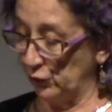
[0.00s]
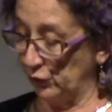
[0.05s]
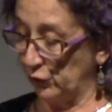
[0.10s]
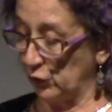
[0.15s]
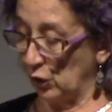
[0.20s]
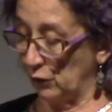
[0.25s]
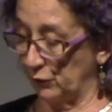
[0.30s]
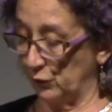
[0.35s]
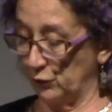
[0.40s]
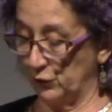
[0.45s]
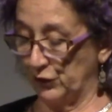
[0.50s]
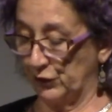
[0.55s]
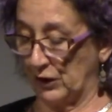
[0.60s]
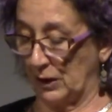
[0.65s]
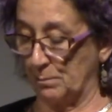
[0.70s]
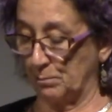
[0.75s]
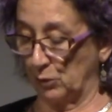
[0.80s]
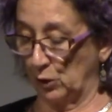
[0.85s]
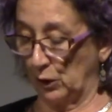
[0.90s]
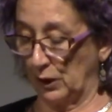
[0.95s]
often
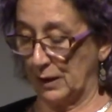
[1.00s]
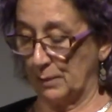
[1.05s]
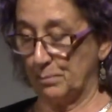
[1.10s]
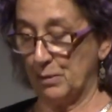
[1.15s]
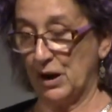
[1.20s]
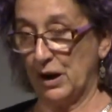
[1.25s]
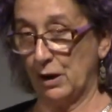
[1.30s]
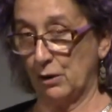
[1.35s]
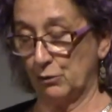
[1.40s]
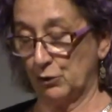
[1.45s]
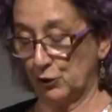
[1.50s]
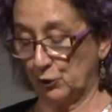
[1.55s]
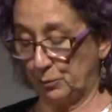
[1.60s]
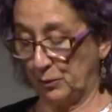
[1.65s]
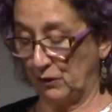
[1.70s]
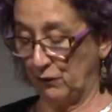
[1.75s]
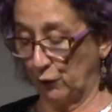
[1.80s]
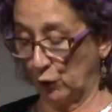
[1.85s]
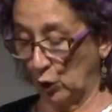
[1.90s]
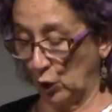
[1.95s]
resemble their parents
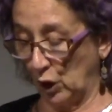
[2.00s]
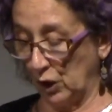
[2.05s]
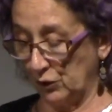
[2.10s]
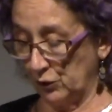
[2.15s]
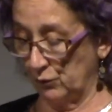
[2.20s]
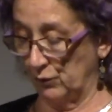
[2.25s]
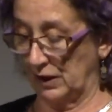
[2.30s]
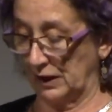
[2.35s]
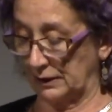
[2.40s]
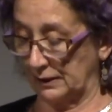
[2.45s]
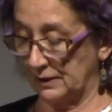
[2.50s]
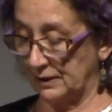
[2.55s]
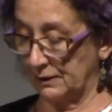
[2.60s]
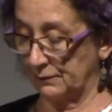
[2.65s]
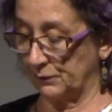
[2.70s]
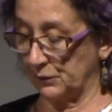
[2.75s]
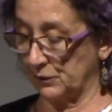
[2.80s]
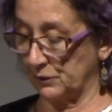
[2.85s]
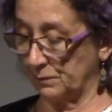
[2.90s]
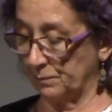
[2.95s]
before other relatives.
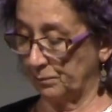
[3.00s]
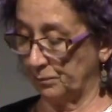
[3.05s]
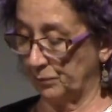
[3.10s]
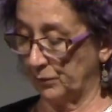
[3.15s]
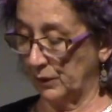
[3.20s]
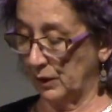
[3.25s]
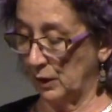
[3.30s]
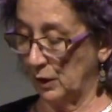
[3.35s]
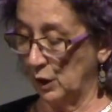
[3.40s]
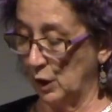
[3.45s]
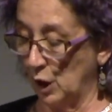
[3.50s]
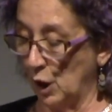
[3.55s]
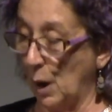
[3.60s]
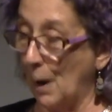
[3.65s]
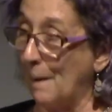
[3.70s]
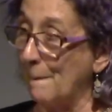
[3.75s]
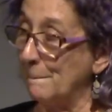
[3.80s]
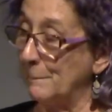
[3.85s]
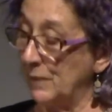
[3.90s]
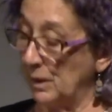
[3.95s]

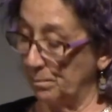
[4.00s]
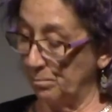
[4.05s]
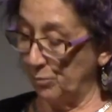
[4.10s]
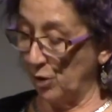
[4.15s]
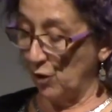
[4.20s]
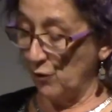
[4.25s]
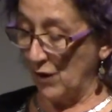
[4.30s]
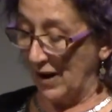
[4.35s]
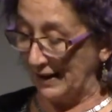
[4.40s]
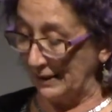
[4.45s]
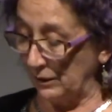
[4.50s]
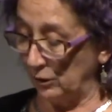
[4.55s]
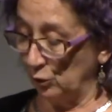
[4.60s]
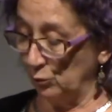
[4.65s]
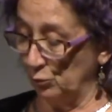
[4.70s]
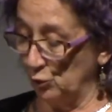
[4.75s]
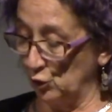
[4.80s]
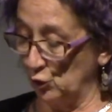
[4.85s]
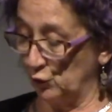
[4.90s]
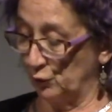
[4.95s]
But parental
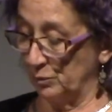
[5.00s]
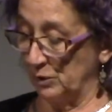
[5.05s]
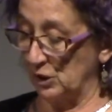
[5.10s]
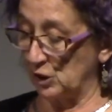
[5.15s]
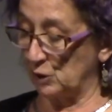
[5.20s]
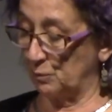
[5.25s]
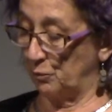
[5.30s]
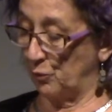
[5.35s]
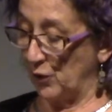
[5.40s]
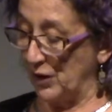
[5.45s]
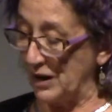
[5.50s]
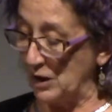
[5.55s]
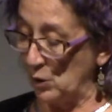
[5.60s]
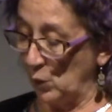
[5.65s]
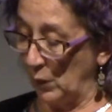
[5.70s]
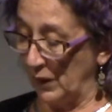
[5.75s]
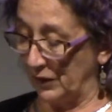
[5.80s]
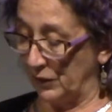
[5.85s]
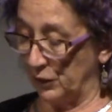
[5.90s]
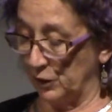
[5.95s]
movements bring
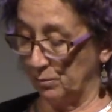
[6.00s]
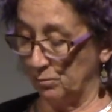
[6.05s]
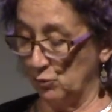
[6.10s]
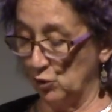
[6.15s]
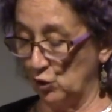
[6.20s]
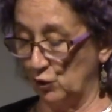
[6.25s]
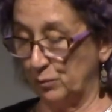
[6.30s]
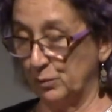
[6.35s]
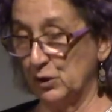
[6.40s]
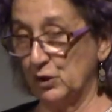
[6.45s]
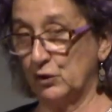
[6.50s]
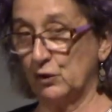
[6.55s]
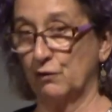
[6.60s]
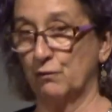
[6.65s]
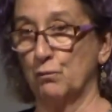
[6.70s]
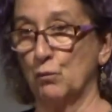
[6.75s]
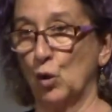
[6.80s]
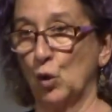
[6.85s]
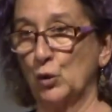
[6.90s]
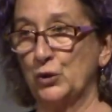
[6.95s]
with them movements of
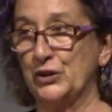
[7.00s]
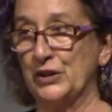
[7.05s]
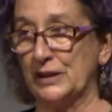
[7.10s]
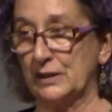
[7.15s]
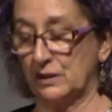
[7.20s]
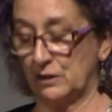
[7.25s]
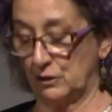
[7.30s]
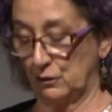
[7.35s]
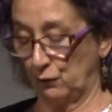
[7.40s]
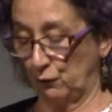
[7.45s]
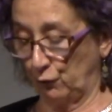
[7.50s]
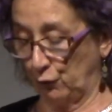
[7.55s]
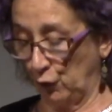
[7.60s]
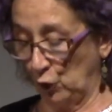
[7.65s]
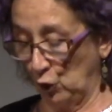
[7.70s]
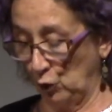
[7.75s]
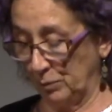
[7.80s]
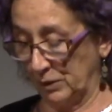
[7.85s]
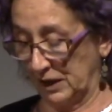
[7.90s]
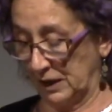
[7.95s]
more distant
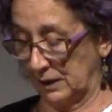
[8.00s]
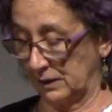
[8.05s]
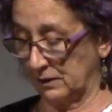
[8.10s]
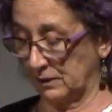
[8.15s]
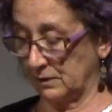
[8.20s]
forebears.